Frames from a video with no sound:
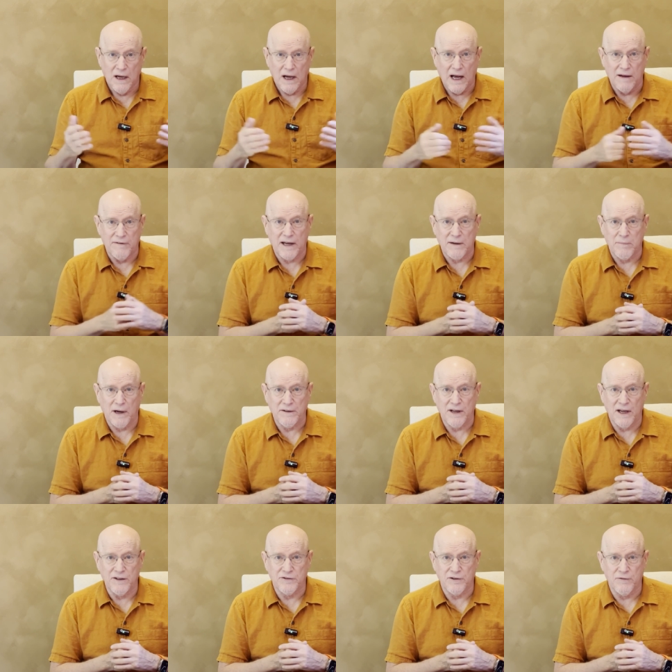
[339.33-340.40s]
I've had my
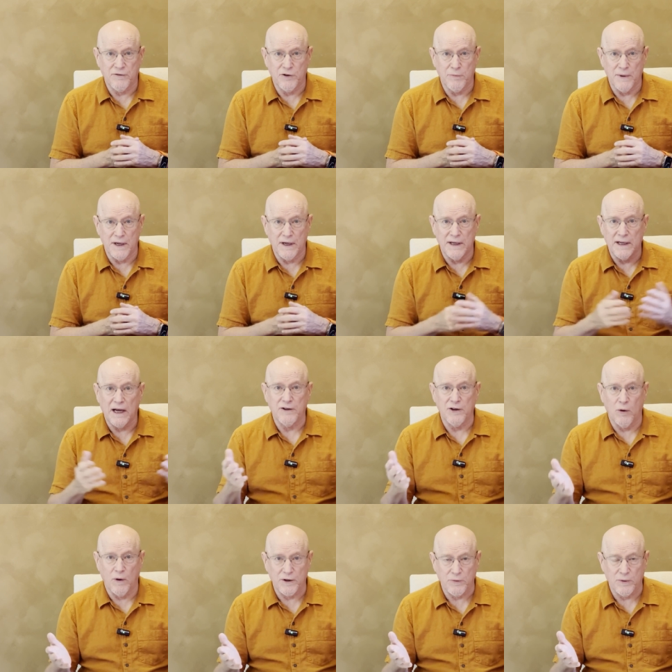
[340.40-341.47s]
taste of humidity. I know
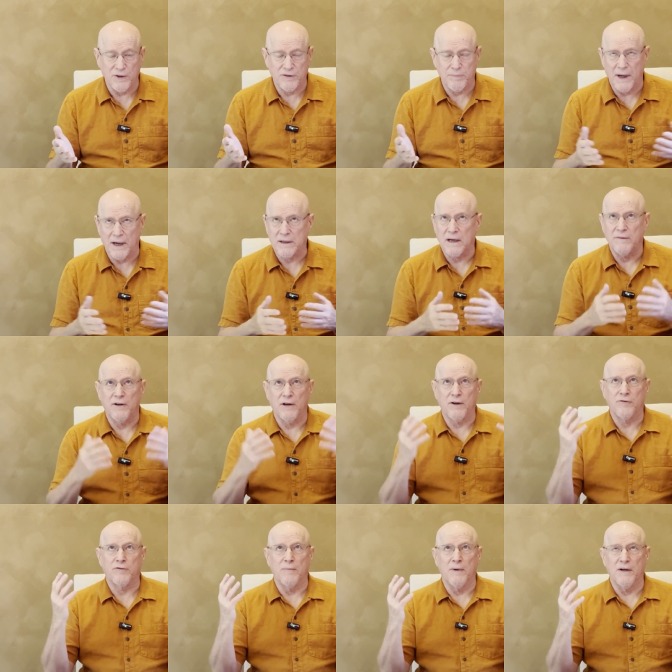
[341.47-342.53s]
what to expect. I've done a
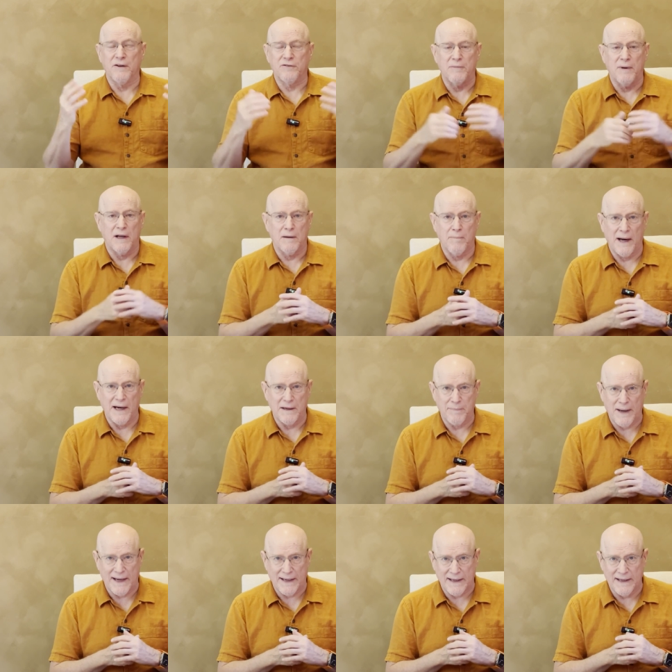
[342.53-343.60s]
tremendous amount of bike
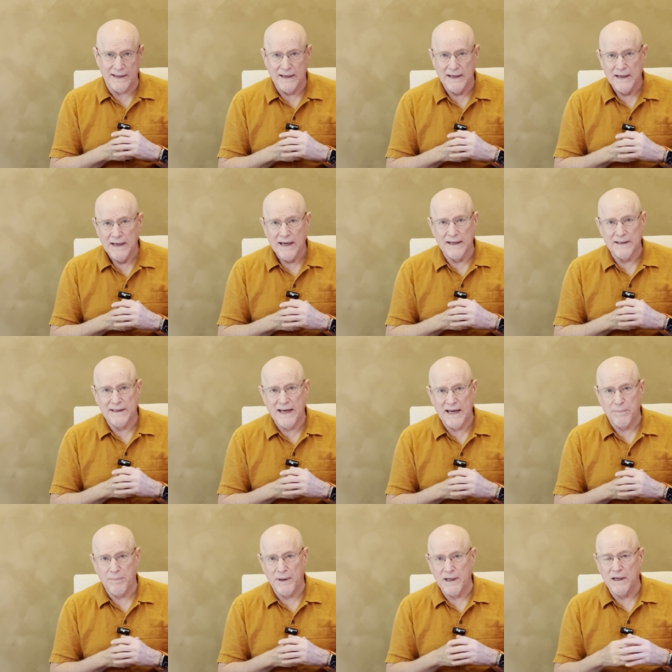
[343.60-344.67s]
packing and
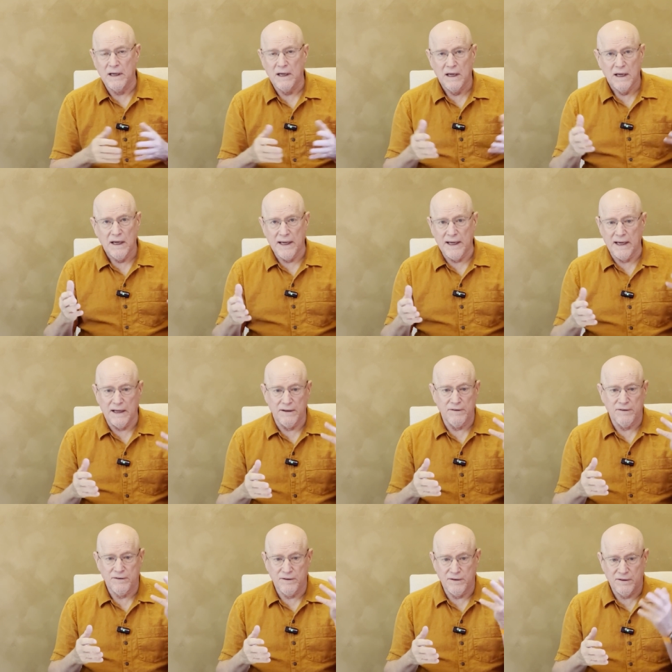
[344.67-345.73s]
camping
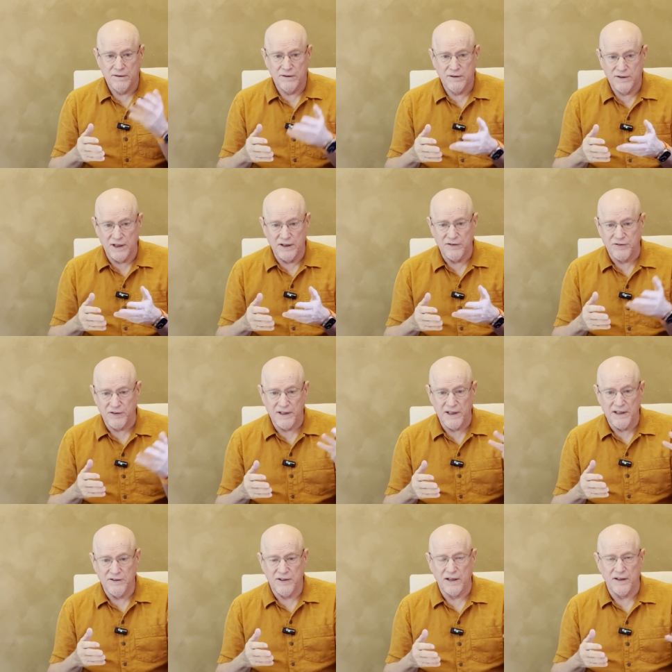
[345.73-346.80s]
in
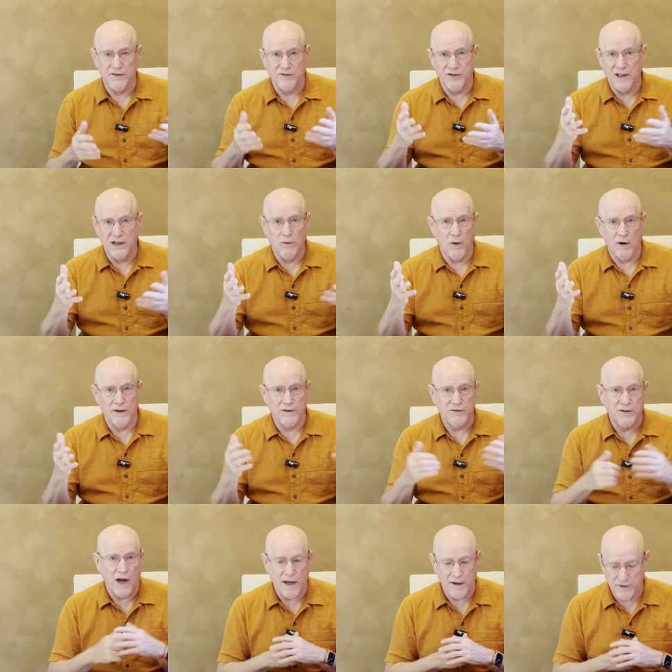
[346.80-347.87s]
D.C., Tennessee, where it's
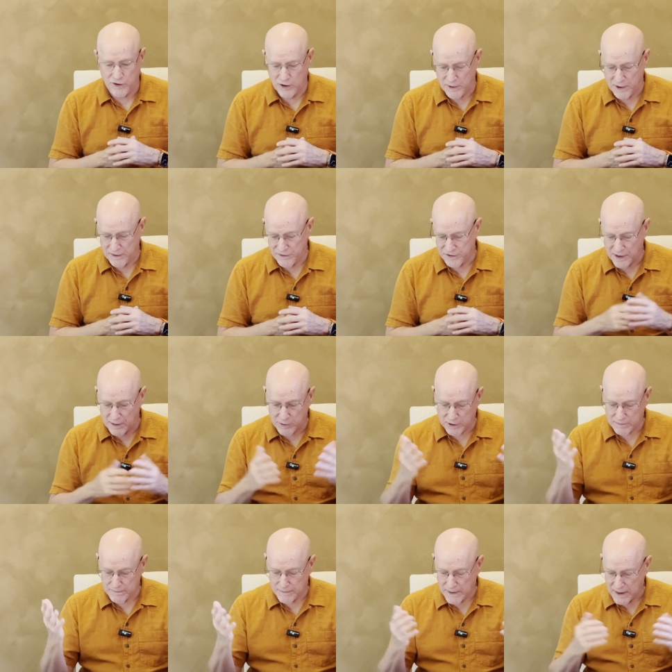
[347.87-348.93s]
hot and humid in the summer.
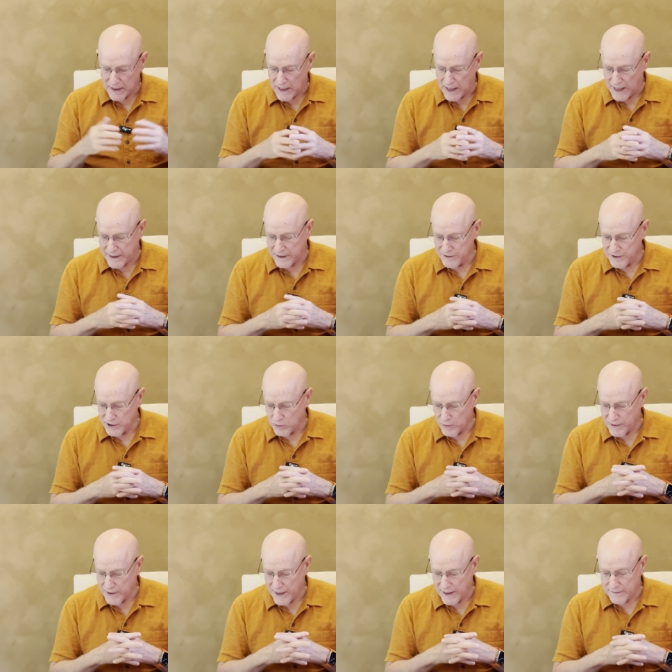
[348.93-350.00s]
I can deal
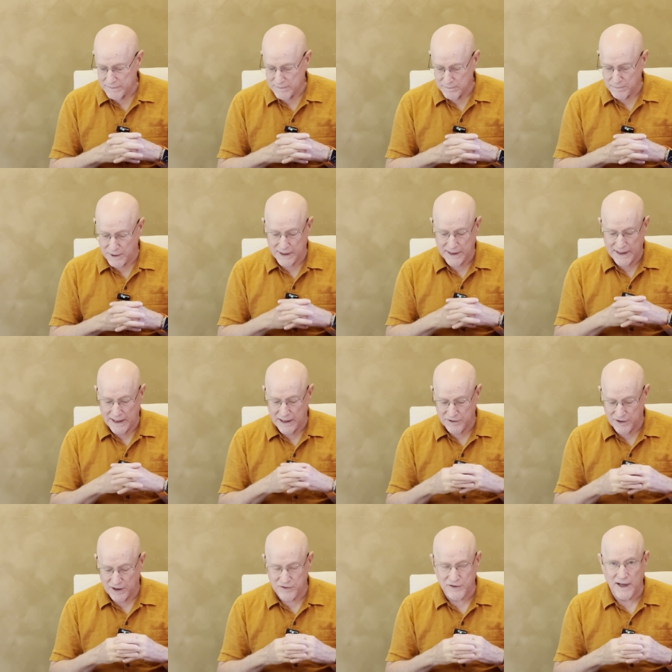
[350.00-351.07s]
with that. But again, as
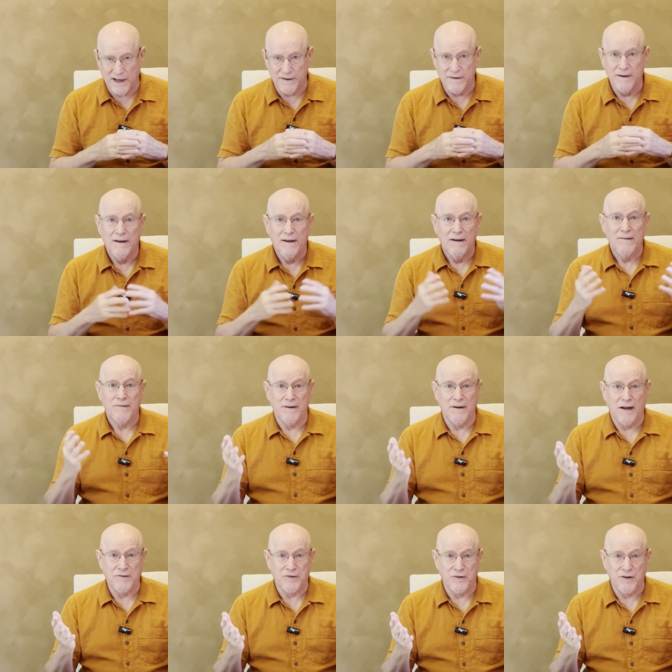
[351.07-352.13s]
I said, the
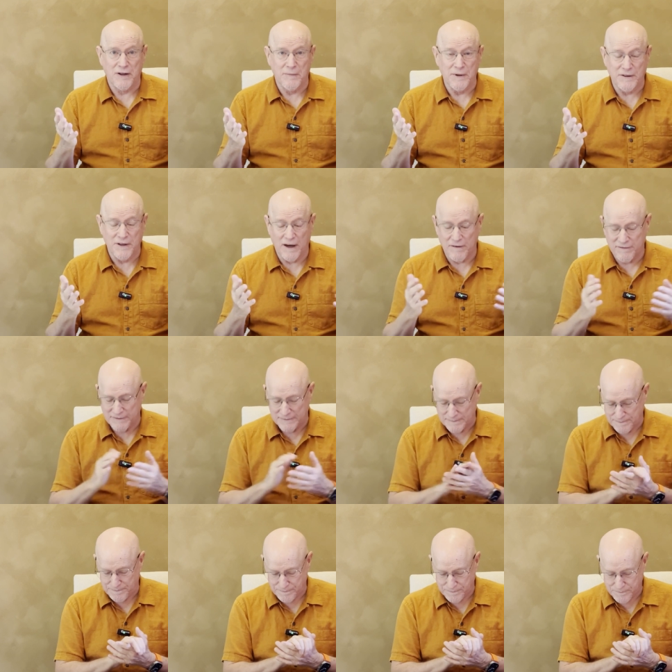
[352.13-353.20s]
nights are going to be tough.
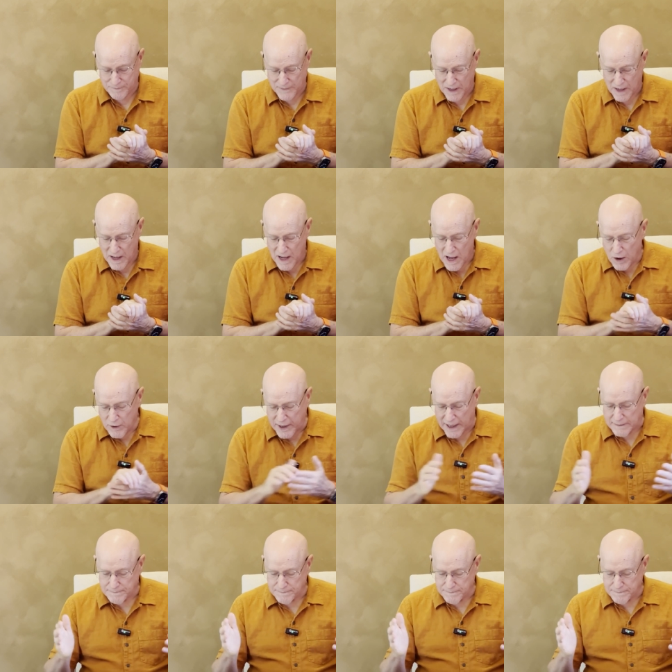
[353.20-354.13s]
Okay,